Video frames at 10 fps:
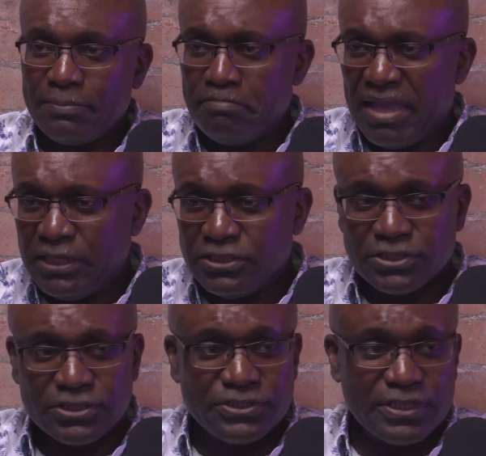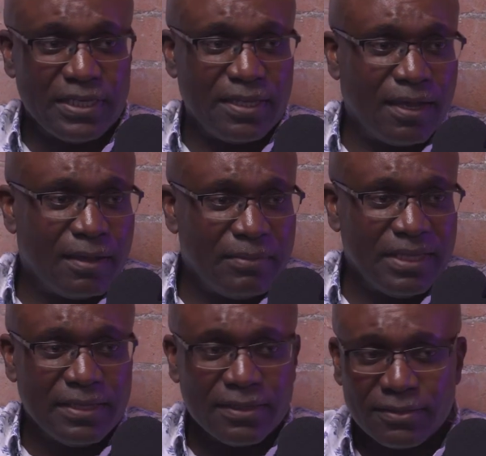majors in the
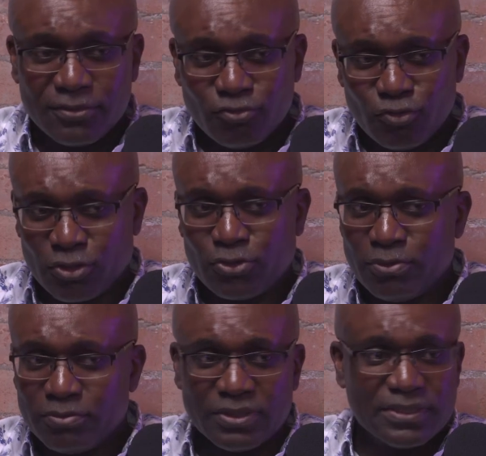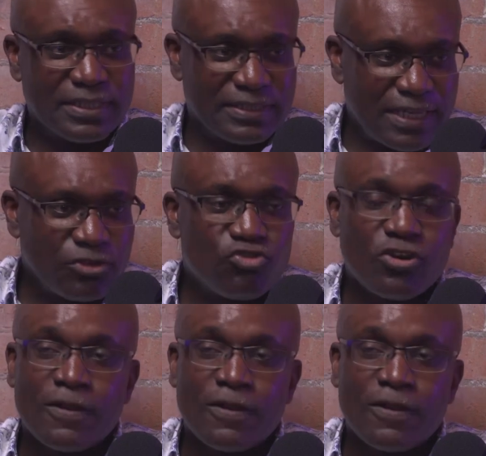army and recruitments, etc.